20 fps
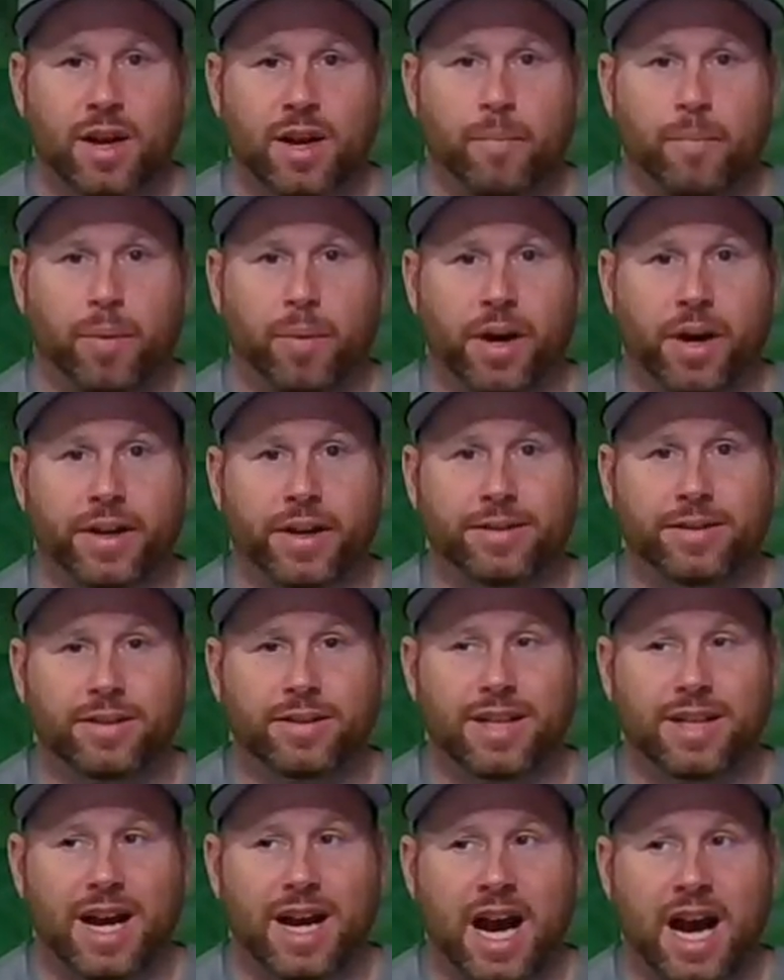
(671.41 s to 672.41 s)
but
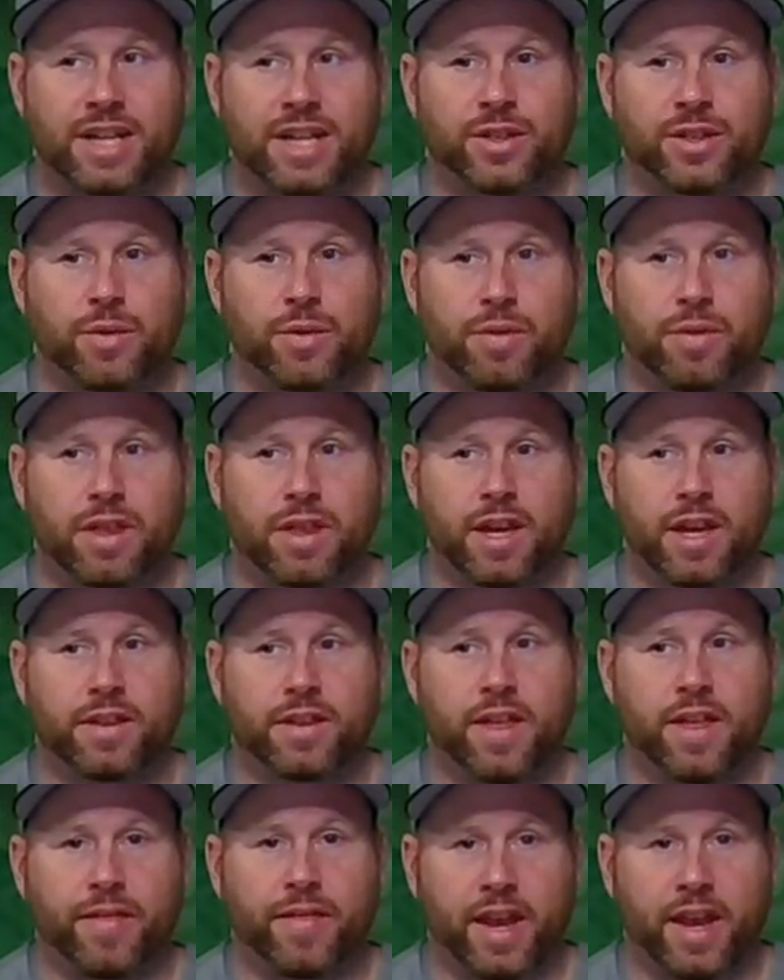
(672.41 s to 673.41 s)
I do think
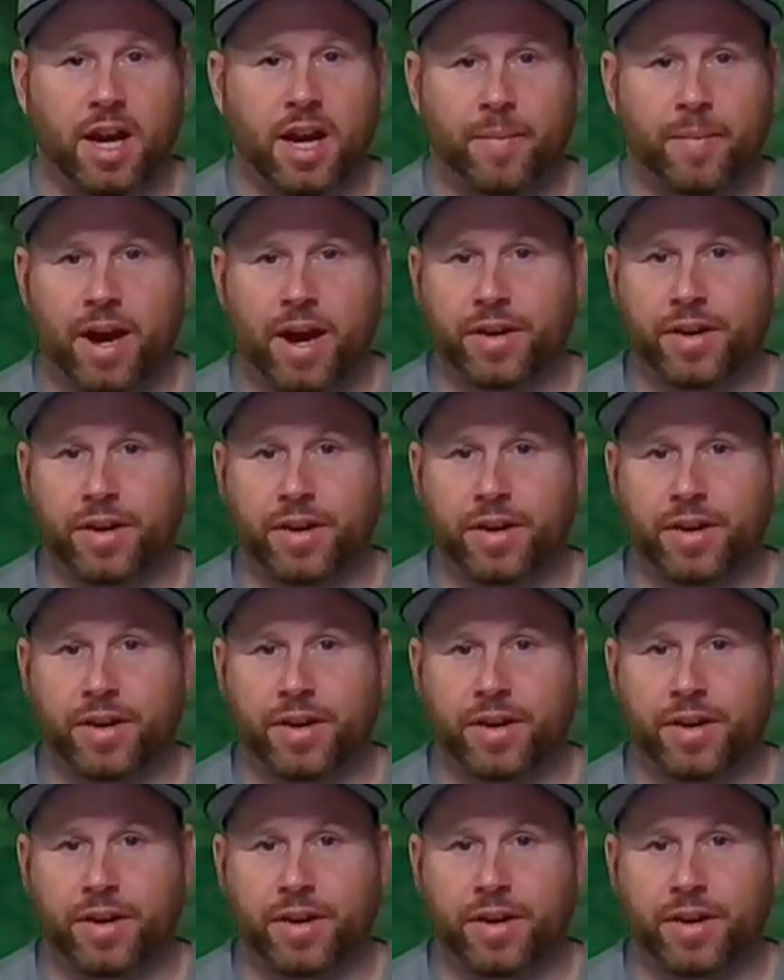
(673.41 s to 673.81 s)
that they come out